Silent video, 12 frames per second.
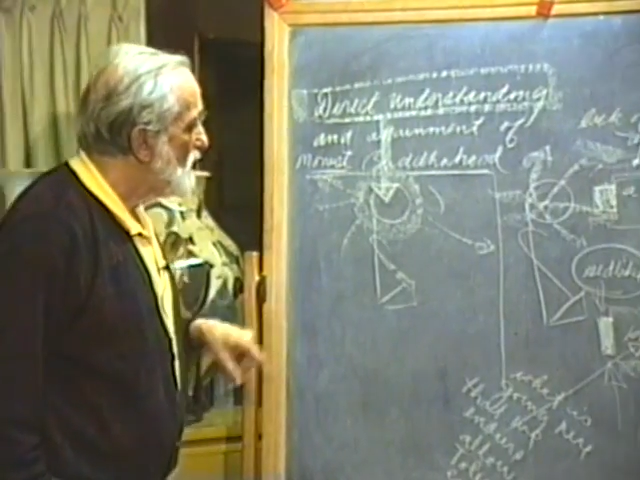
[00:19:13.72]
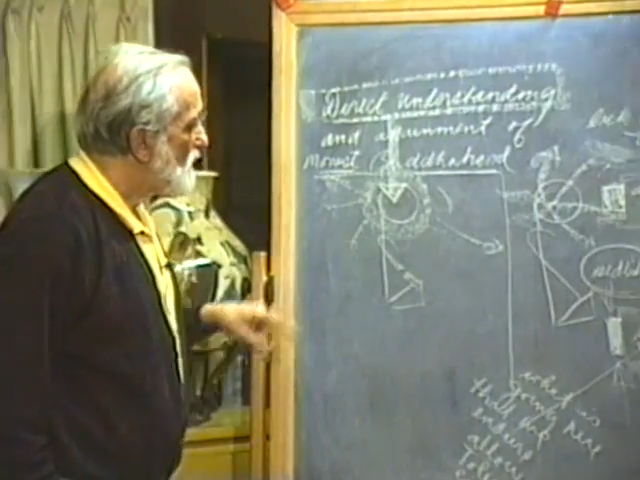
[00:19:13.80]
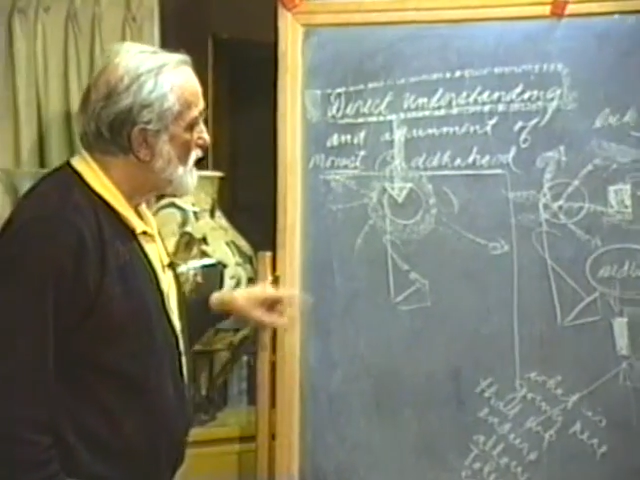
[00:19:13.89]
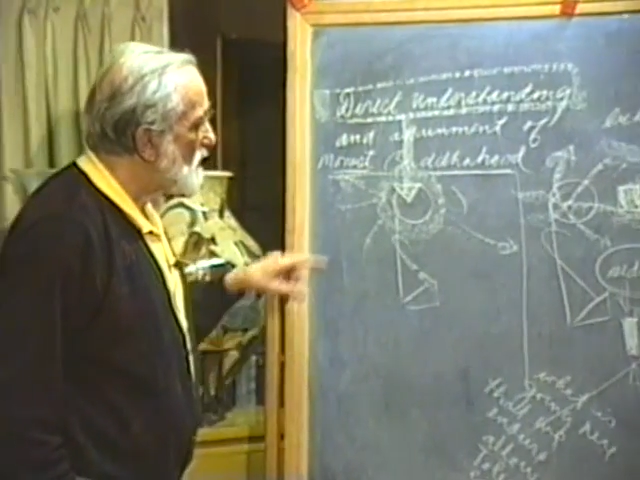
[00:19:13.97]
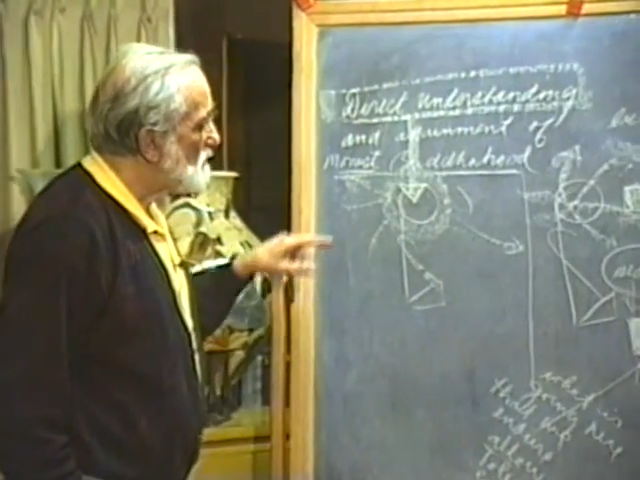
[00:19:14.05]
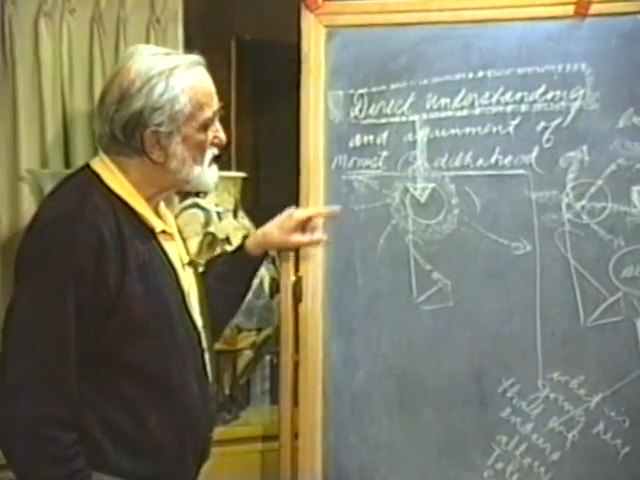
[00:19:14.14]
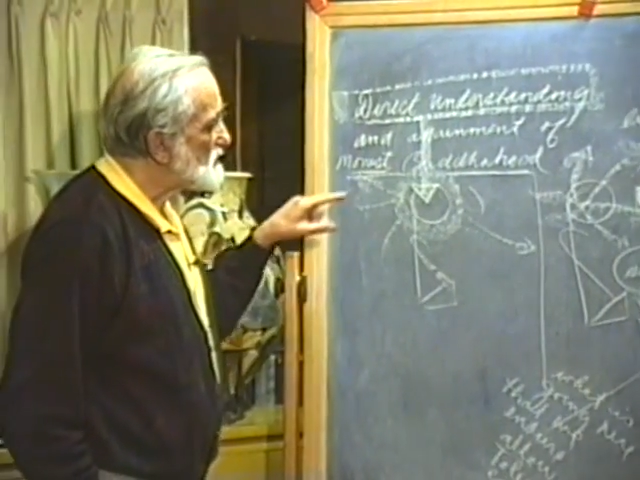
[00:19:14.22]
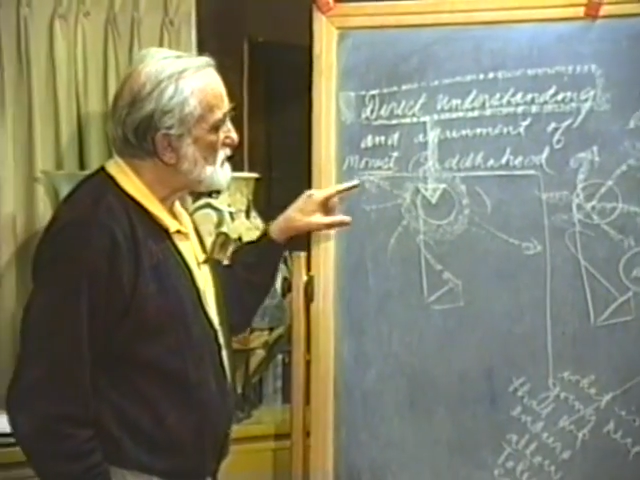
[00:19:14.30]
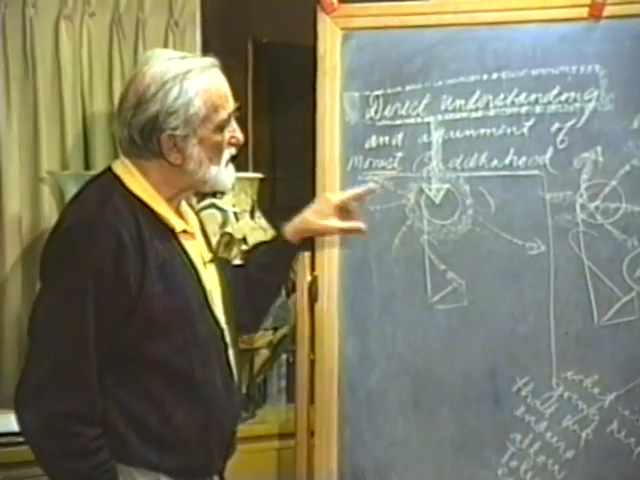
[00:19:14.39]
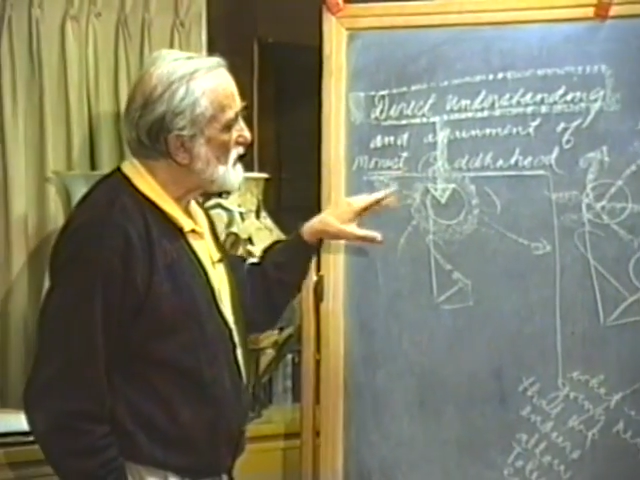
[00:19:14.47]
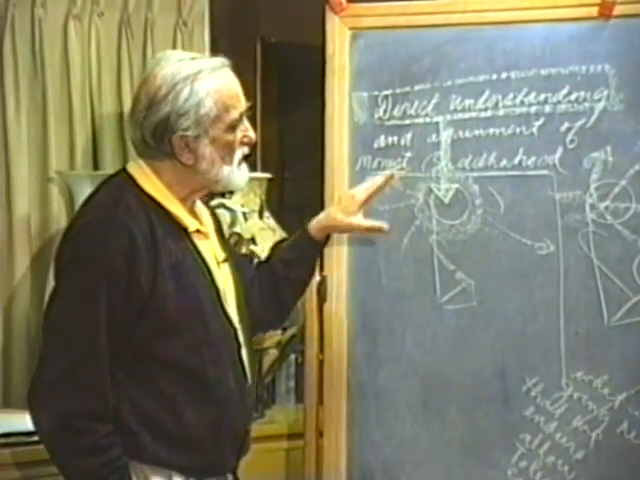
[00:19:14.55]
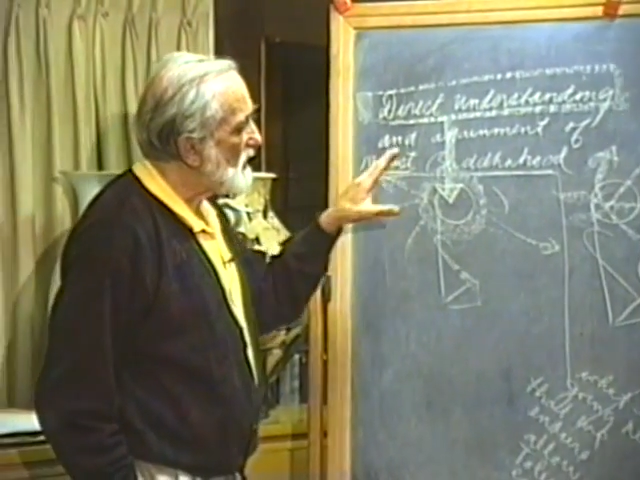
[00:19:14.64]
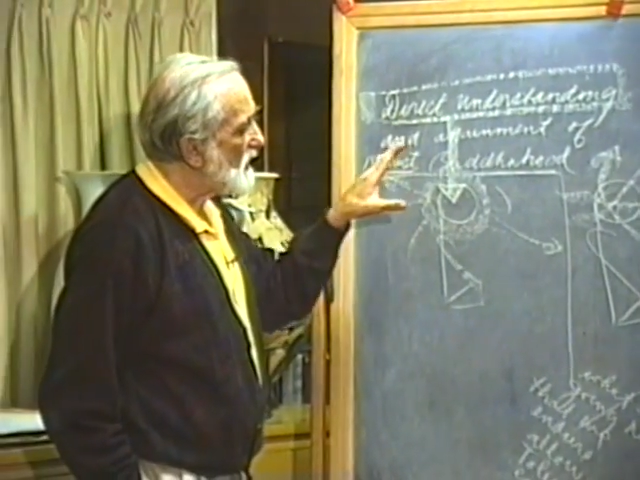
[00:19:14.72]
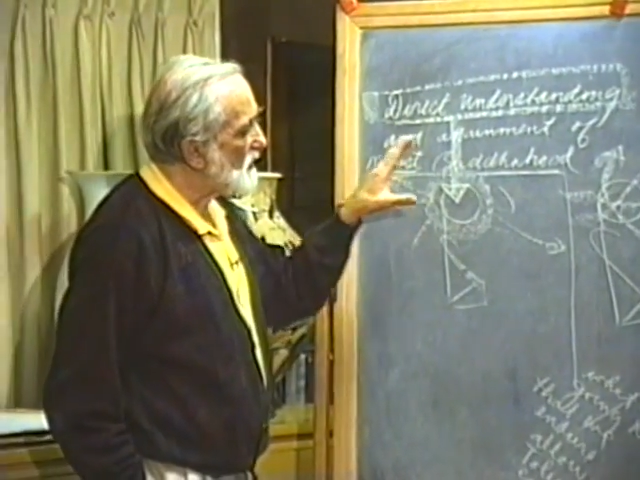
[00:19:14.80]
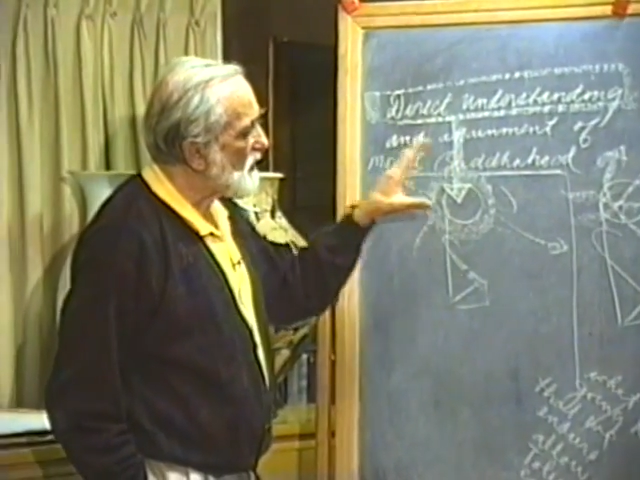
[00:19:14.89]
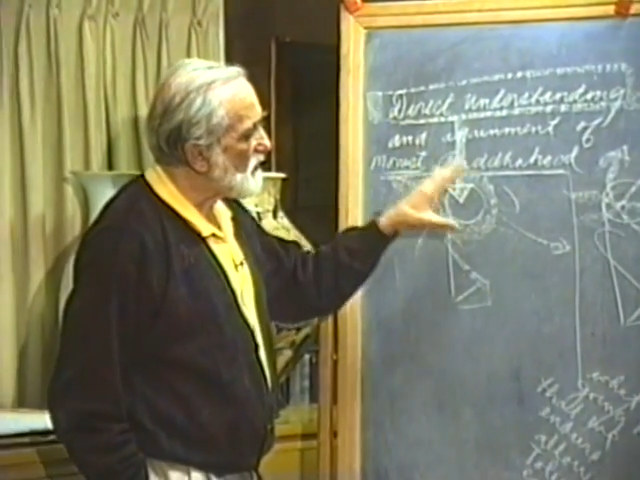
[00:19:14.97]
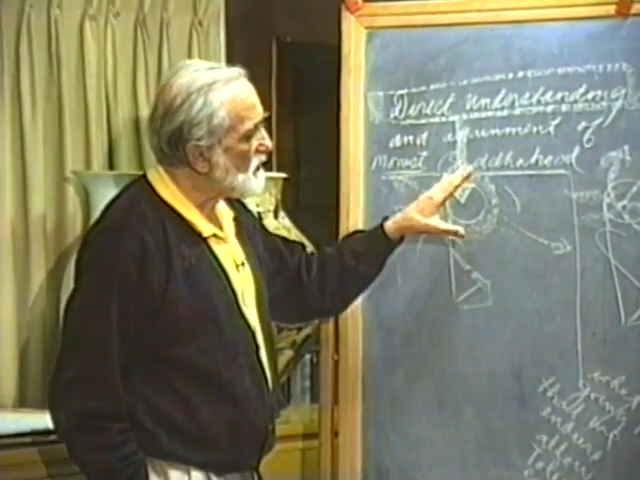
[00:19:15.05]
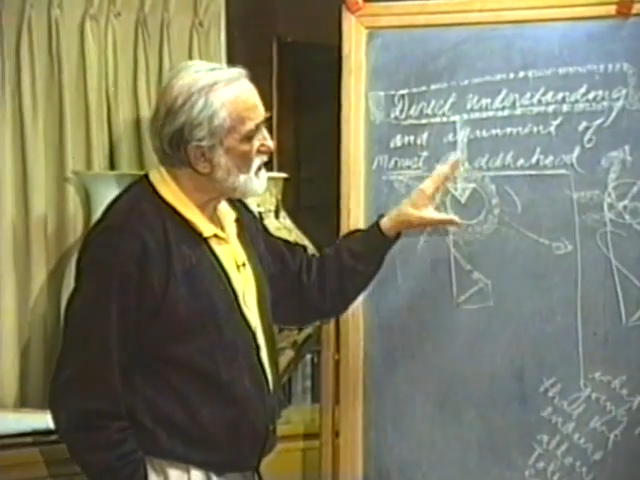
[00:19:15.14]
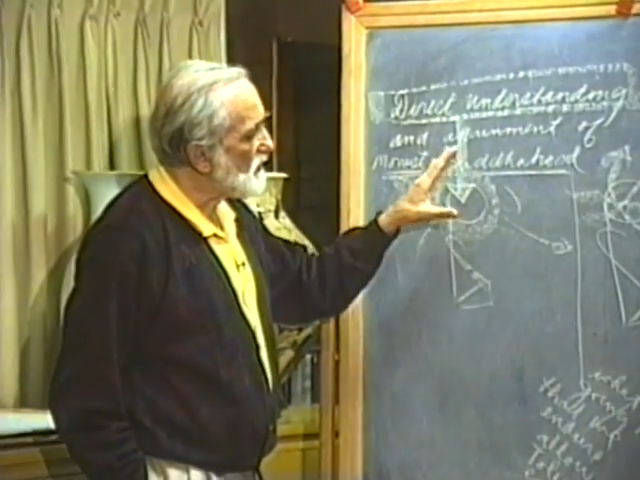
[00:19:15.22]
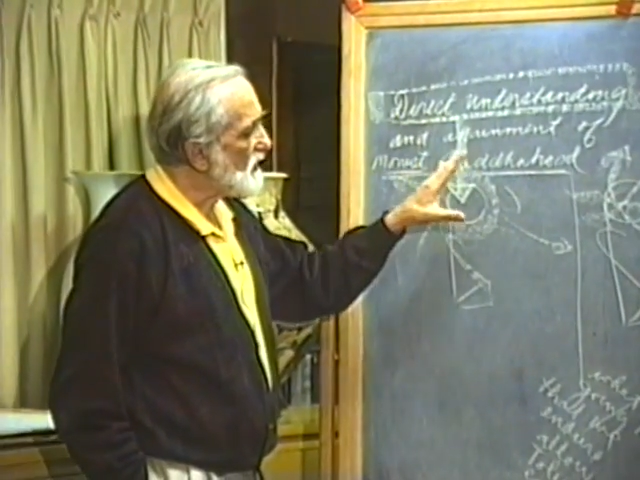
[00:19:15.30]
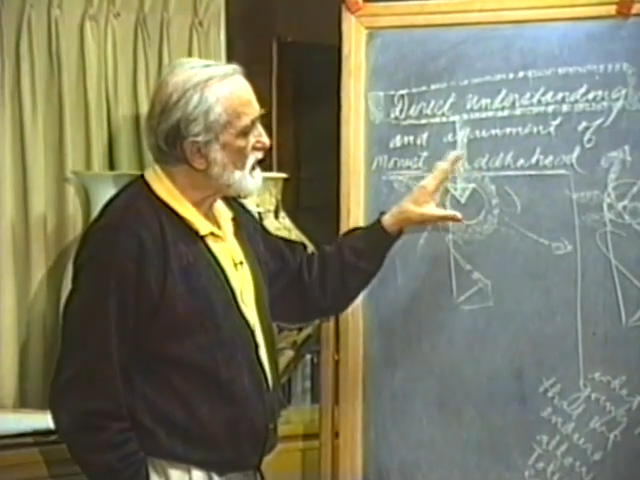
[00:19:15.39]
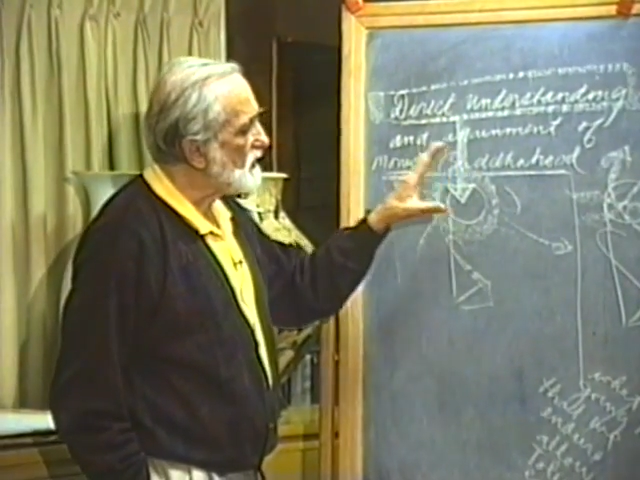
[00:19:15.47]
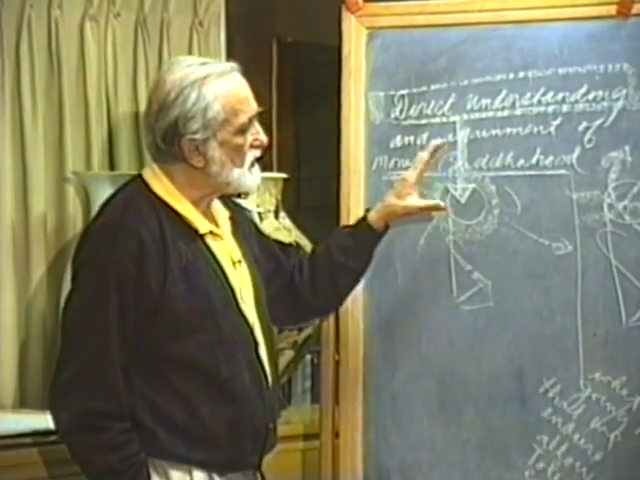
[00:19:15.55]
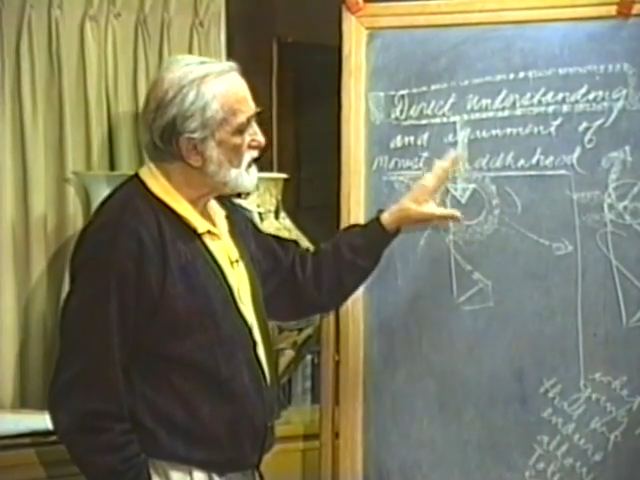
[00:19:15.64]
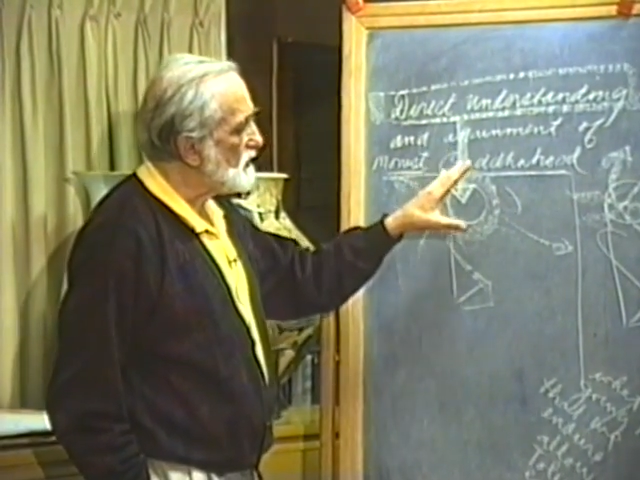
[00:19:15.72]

There must be another thing in